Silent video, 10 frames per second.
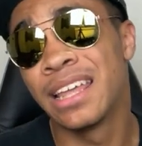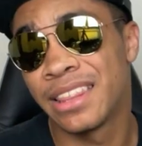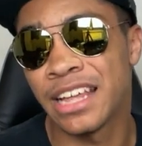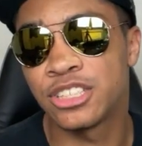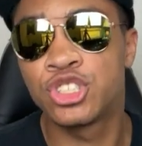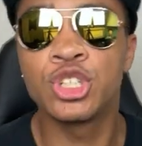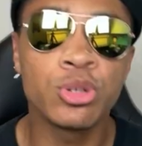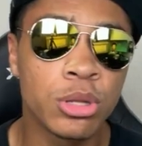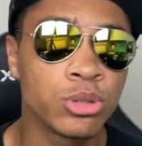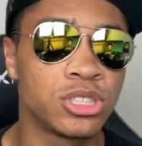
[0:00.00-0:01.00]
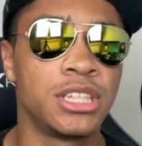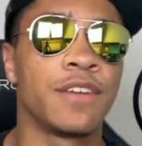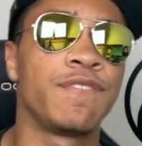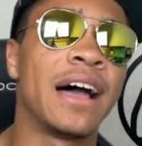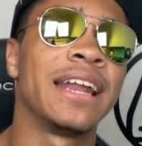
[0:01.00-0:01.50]
that Zulu
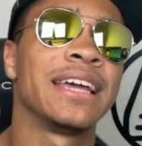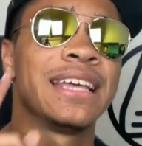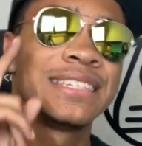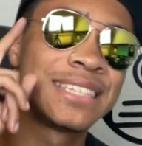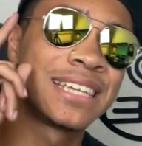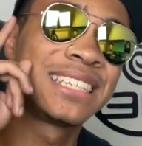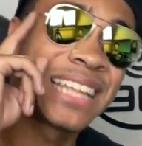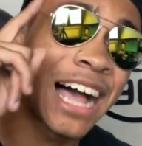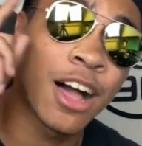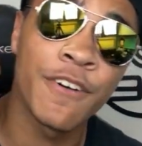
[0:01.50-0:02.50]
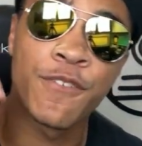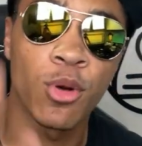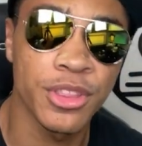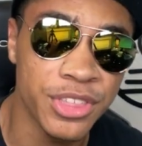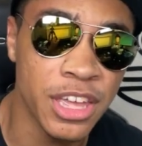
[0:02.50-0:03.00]
stick fighting is the style
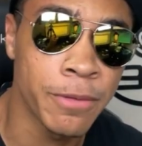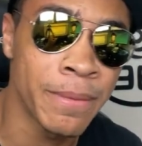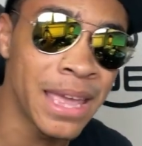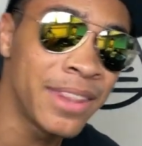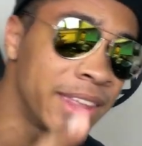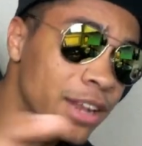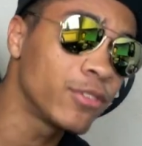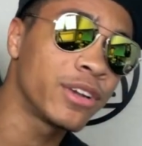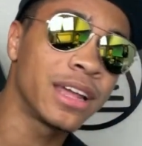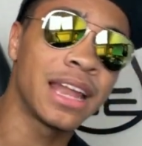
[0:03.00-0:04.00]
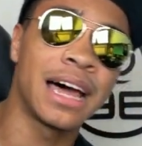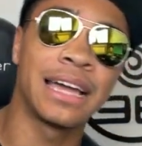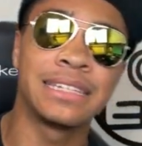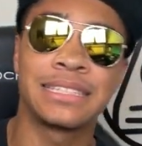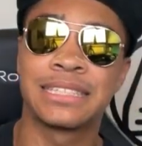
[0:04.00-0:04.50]
for them, and then
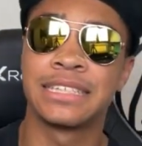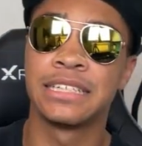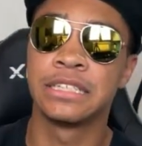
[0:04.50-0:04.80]
realize